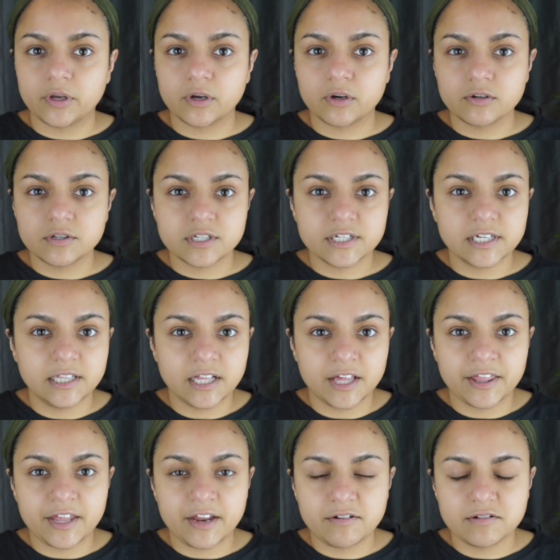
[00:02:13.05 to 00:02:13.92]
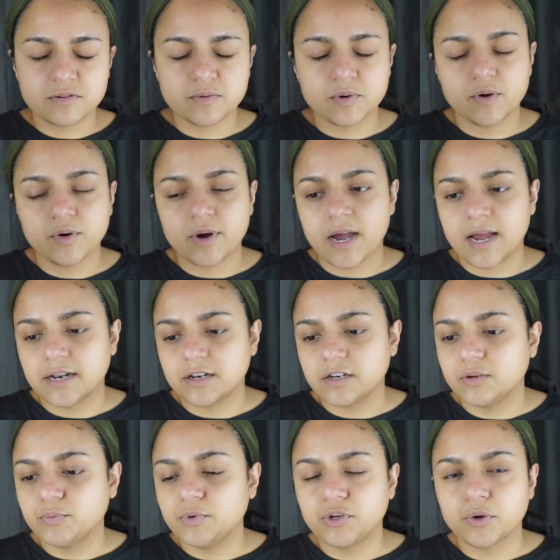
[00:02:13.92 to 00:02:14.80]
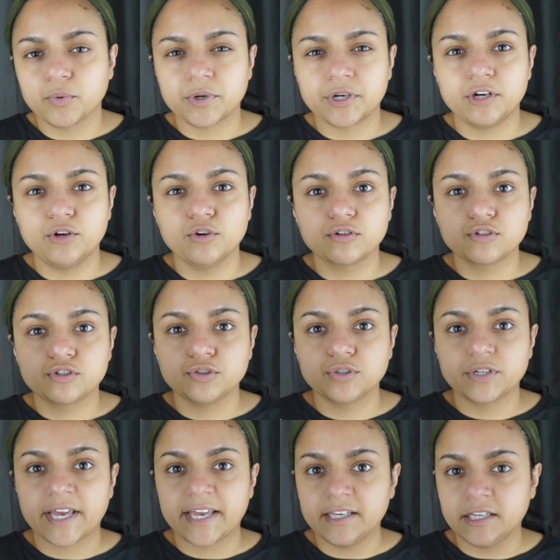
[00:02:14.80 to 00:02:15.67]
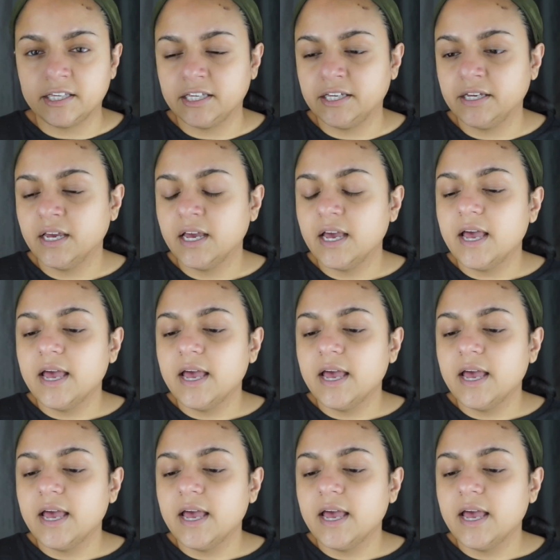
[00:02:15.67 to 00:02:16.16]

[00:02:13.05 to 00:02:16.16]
concealer there as well, and we don't want to look too cakey.